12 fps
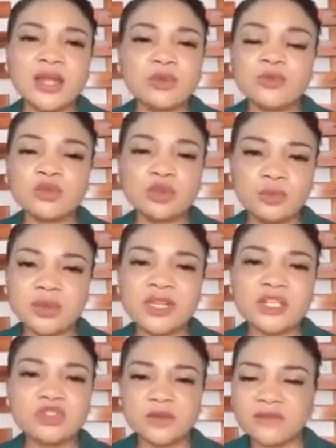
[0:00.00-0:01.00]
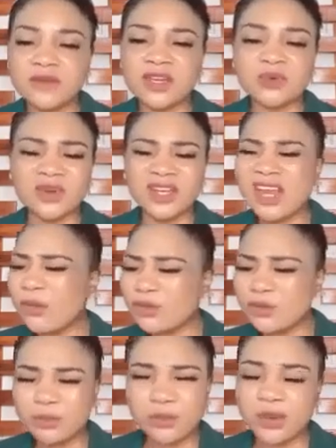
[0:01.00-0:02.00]
and you've not placed your finger on it. I
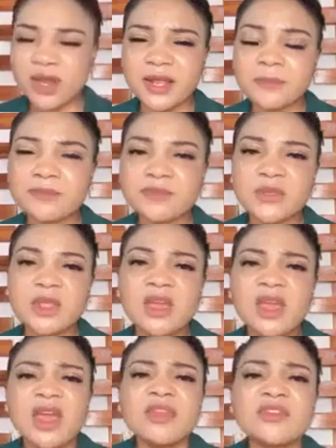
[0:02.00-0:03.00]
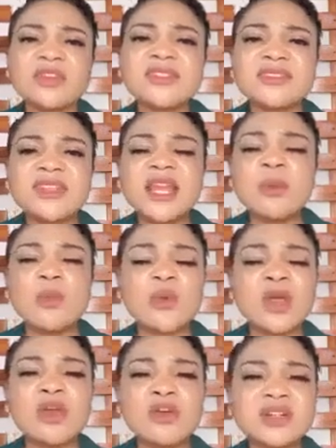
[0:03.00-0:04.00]
want to pray. The
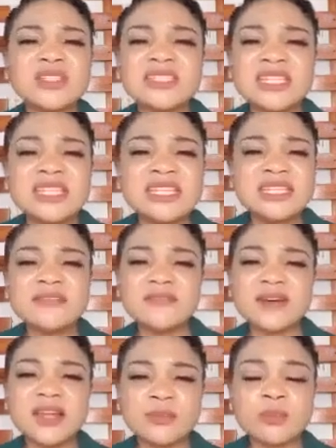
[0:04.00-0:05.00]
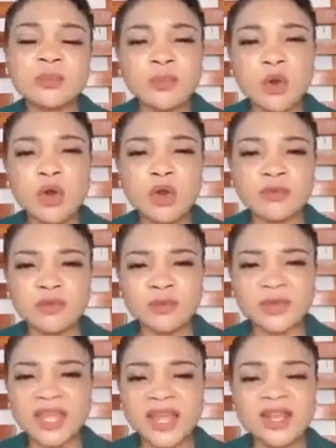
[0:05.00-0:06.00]
same way God delivered Paul
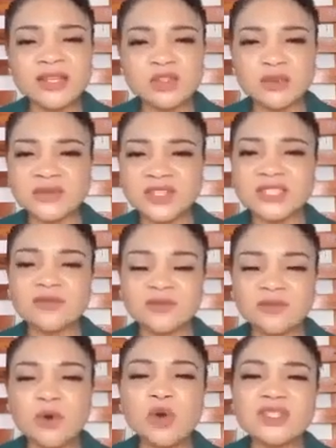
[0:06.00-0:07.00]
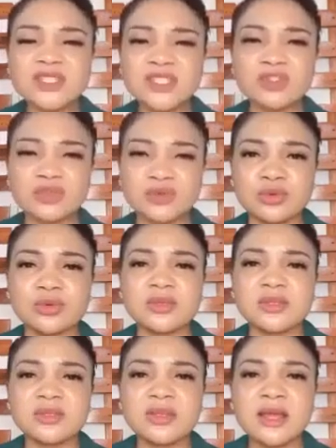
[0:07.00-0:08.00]
from the hands of these 40
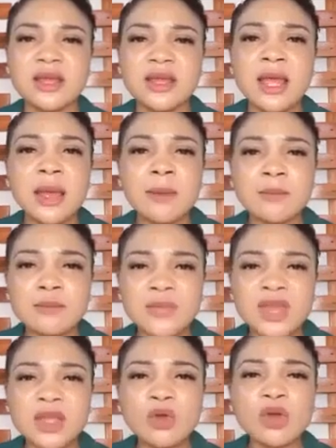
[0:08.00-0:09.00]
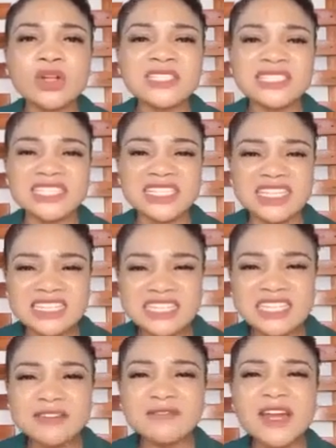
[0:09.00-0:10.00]
Jews, may God
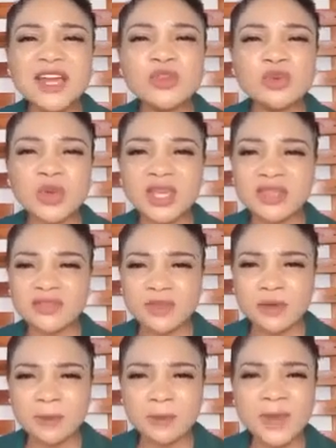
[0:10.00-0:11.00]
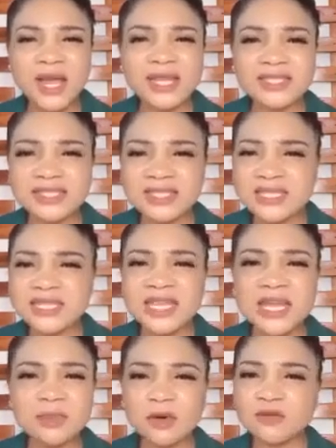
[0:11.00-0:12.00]
deliver you in the mighty
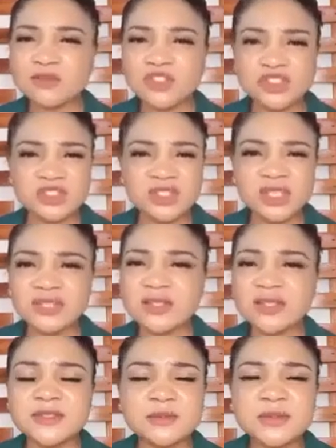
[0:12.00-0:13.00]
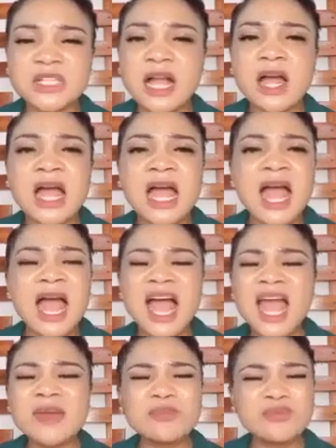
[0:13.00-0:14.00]
name of Jesus.
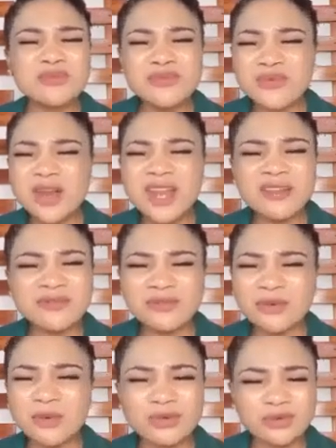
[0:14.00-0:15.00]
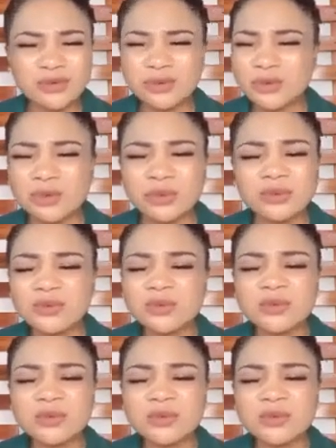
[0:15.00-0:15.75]
I pray for you.